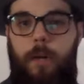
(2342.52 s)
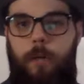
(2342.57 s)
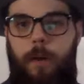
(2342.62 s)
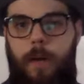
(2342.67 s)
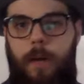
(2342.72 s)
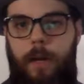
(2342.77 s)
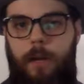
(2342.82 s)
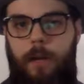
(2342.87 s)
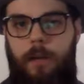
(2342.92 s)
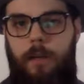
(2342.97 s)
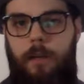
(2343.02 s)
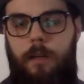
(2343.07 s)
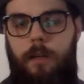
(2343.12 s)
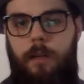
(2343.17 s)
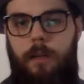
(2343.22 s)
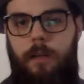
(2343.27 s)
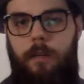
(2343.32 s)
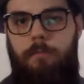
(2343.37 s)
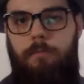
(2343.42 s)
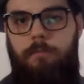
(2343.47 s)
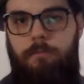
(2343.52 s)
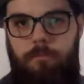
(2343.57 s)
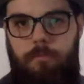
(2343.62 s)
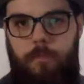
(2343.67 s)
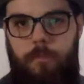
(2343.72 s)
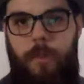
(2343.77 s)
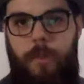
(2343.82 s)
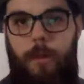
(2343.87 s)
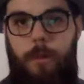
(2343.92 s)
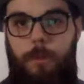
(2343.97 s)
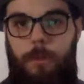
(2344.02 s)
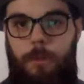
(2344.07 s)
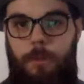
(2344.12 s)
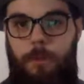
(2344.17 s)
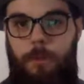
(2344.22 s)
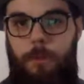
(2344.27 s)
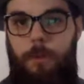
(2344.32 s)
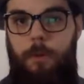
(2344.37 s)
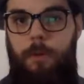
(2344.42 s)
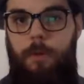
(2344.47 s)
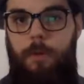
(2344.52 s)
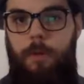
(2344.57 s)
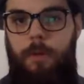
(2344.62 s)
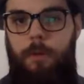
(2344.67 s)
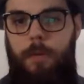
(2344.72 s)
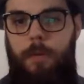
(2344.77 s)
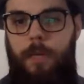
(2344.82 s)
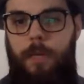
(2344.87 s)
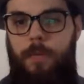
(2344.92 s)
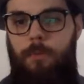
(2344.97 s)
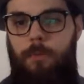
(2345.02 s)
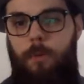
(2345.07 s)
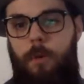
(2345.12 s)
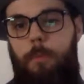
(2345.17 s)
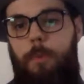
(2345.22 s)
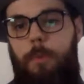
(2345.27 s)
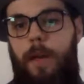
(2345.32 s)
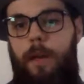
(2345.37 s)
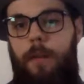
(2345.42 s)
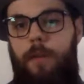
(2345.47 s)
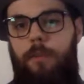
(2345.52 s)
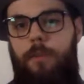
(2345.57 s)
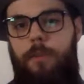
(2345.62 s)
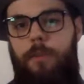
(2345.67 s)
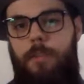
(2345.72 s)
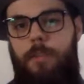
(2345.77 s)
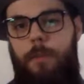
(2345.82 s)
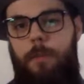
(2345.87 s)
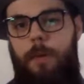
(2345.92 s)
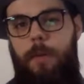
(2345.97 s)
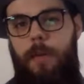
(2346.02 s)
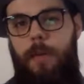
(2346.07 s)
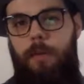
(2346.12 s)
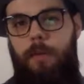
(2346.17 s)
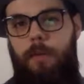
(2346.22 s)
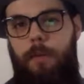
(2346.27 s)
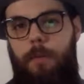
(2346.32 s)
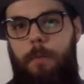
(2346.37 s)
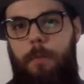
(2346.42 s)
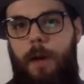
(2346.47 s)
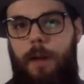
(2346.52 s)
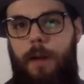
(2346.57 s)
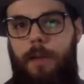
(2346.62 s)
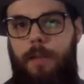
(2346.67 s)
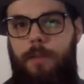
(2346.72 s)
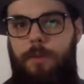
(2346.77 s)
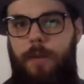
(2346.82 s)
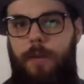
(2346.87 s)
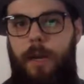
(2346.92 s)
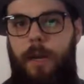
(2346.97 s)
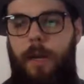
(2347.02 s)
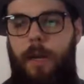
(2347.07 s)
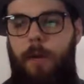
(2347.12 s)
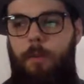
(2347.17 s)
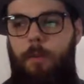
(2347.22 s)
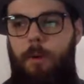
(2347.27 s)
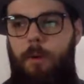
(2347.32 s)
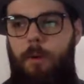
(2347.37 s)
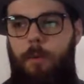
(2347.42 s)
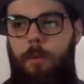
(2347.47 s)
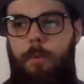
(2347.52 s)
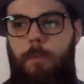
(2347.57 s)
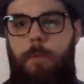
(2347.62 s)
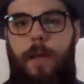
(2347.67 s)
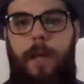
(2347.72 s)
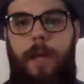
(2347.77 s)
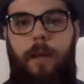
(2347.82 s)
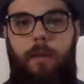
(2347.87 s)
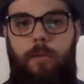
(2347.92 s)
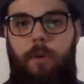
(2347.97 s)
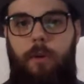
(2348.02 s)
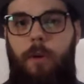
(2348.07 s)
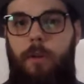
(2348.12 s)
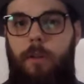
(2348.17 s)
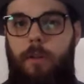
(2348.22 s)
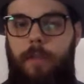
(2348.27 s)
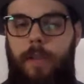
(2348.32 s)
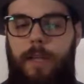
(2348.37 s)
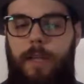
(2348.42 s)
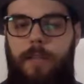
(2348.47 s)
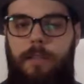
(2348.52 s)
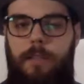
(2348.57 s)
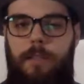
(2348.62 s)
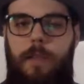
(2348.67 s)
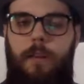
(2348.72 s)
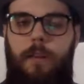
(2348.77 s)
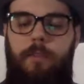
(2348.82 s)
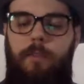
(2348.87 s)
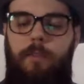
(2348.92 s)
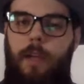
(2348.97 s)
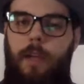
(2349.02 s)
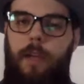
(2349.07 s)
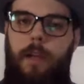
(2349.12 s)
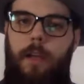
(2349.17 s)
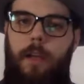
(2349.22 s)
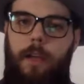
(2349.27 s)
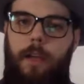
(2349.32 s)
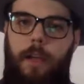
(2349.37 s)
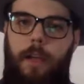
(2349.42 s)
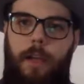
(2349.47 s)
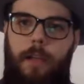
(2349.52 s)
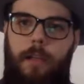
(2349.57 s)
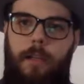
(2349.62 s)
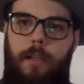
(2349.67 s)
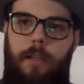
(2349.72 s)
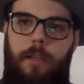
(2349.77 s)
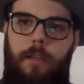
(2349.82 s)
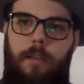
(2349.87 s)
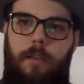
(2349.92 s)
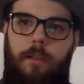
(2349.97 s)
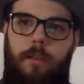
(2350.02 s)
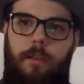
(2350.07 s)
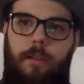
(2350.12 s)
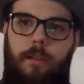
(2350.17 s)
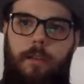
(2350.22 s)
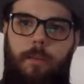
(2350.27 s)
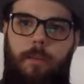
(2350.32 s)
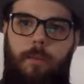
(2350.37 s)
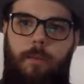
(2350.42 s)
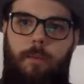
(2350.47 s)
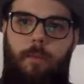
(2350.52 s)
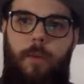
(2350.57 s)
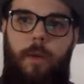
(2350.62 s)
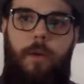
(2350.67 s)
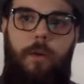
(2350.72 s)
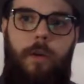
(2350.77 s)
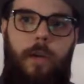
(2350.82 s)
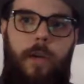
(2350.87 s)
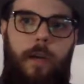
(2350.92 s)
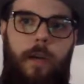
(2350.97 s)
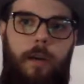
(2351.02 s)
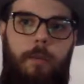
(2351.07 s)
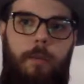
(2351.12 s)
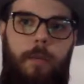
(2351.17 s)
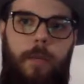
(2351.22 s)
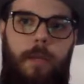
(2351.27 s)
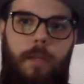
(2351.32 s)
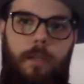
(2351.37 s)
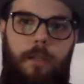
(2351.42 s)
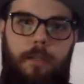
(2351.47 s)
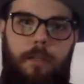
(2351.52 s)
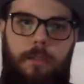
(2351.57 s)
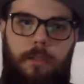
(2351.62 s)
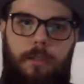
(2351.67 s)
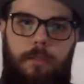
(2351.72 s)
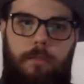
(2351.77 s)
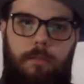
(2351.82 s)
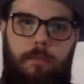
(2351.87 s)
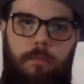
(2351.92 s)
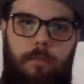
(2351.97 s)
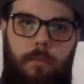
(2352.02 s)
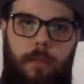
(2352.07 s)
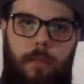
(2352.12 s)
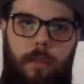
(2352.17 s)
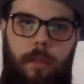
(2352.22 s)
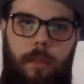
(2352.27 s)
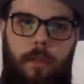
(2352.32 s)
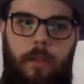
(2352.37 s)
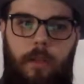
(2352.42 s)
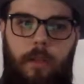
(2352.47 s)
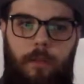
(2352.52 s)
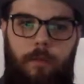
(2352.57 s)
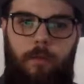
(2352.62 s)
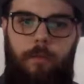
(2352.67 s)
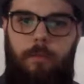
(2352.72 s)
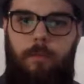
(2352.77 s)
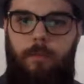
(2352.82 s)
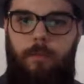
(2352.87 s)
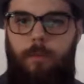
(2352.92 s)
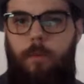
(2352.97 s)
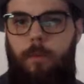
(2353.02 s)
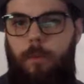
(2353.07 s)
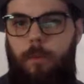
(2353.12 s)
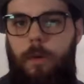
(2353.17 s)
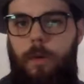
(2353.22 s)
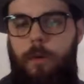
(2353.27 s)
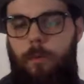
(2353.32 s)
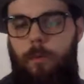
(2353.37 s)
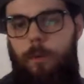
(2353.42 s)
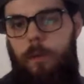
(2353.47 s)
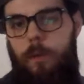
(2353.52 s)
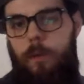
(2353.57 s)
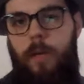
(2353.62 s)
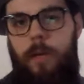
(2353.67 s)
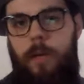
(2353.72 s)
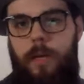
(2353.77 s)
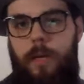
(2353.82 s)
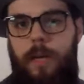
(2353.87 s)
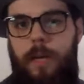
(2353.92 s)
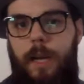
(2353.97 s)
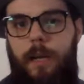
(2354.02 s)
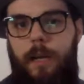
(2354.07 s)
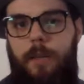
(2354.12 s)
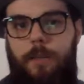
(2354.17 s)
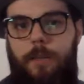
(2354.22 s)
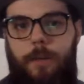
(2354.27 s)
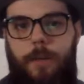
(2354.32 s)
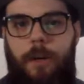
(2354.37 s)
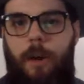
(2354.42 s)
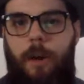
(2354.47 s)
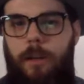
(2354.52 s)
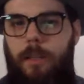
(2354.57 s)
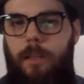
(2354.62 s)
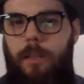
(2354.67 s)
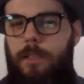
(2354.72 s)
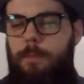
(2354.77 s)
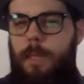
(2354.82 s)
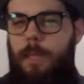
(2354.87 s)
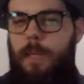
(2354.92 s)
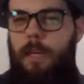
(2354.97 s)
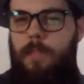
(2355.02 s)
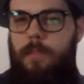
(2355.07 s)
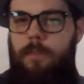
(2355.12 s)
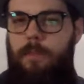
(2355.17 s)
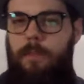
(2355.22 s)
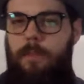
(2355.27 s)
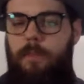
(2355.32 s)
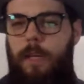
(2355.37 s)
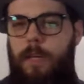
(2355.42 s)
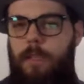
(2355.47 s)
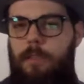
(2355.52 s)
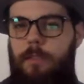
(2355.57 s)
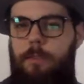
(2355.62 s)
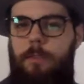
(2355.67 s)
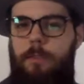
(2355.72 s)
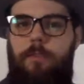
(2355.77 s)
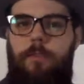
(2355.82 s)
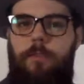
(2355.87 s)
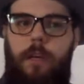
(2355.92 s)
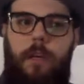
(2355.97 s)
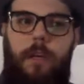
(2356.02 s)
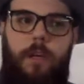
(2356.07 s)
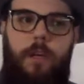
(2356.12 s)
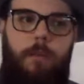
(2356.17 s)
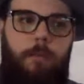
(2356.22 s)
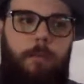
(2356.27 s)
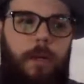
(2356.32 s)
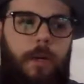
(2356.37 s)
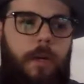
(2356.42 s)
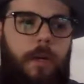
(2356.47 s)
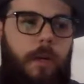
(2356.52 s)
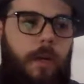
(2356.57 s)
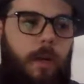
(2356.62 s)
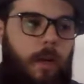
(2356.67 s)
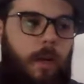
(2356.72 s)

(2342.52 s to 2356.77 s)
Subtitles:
grand, then we're screwed because we're paying for shipping out of our pockets right now. We're paying for all of that stuff. And we don't care because, you know, we're going to get it regardless because of the flexible funding. But